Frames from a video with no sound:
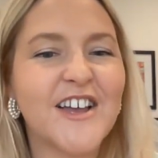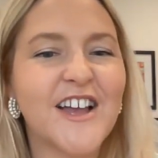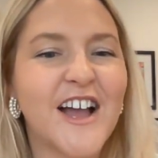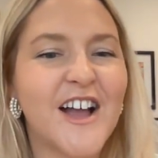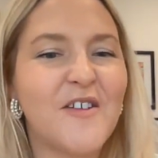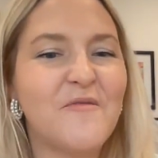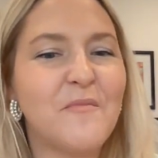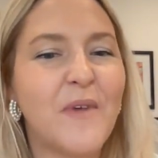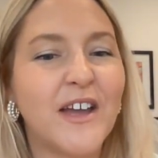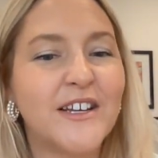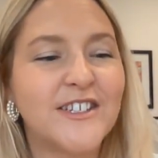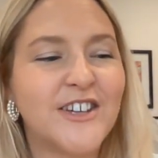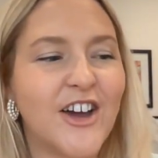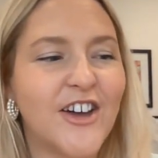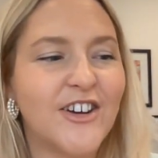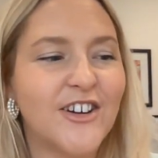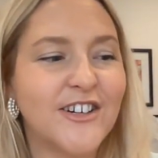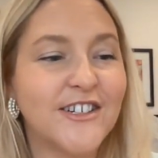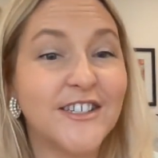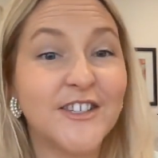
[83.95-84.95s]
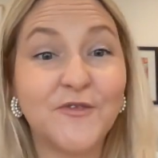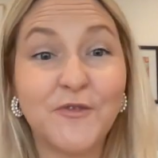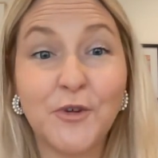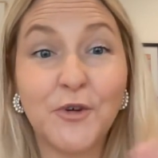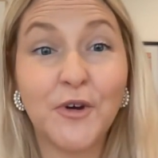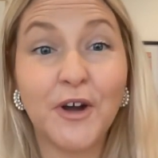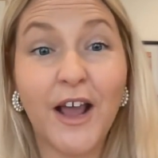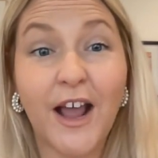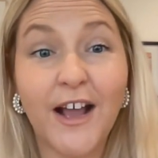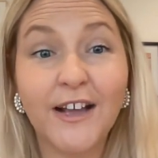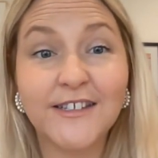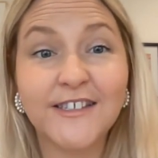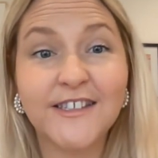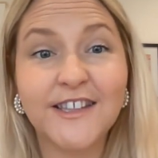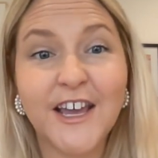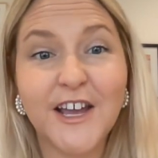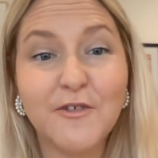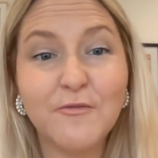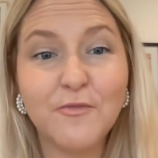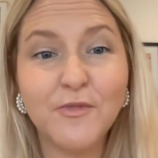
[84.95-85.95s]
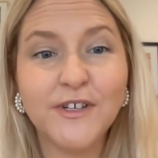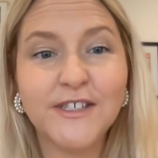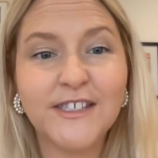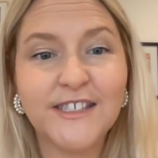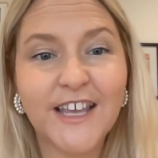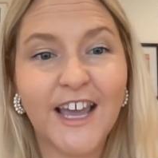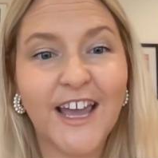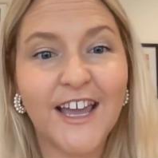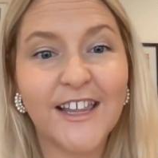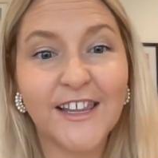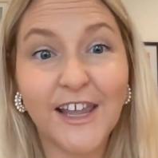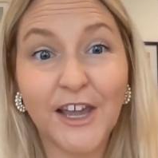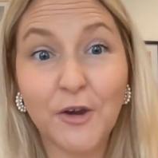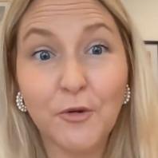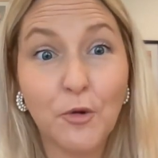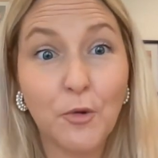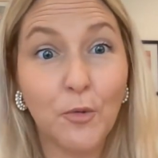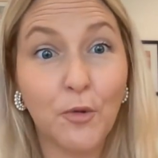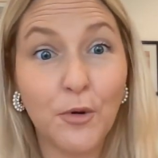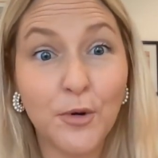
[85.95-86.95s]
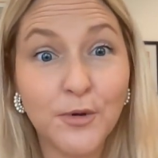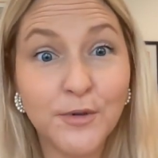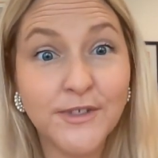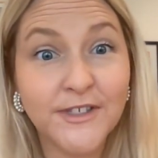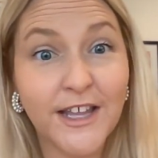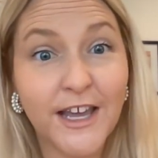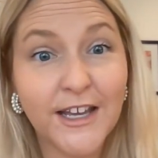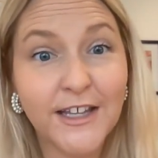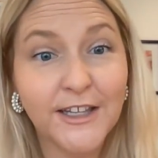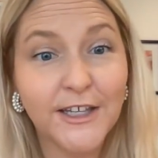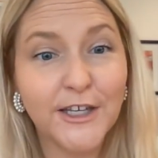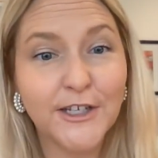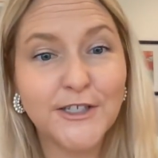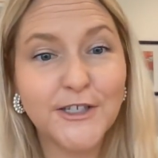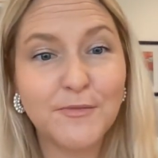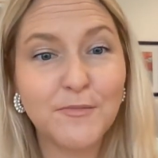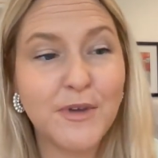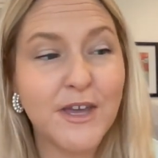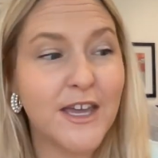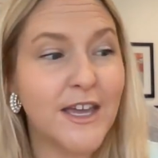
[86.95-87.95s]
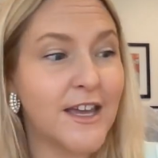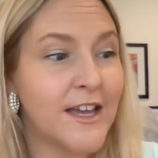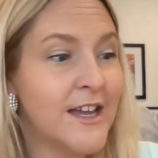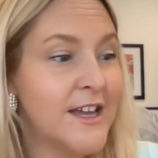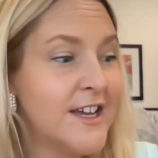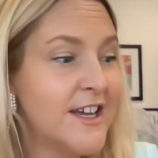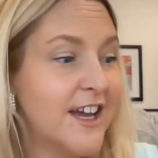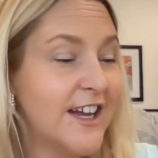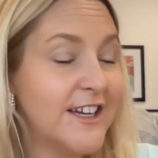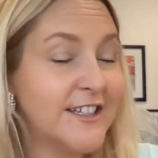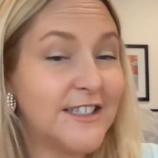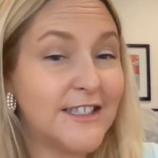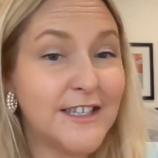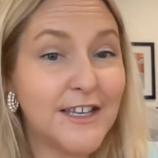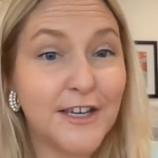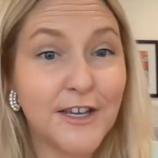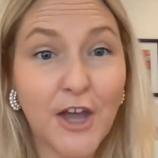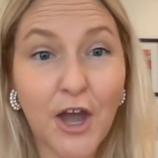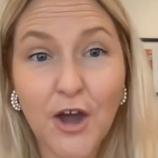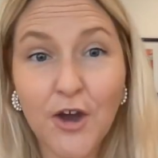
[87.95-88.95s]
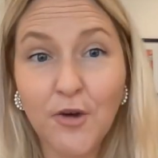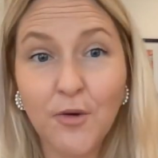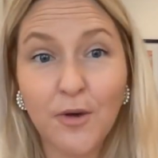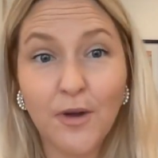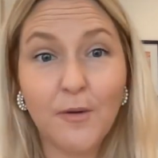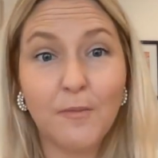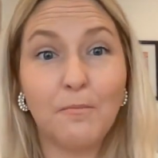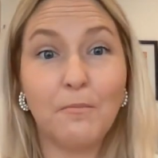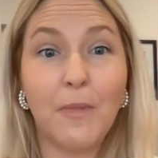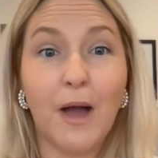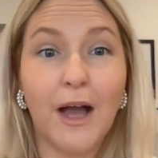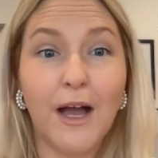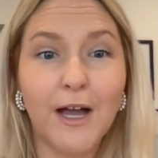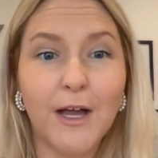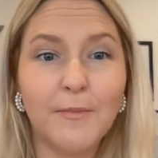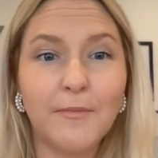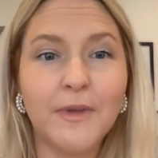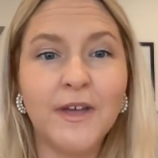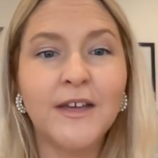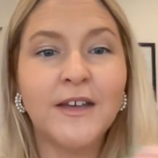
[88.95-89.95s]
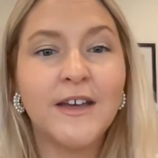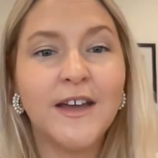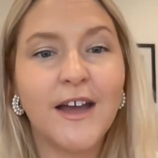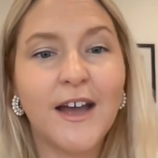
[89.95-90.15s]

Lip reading: My daughters, if you were to ask them, would say like, well, who's likely to be a CEO? Mom.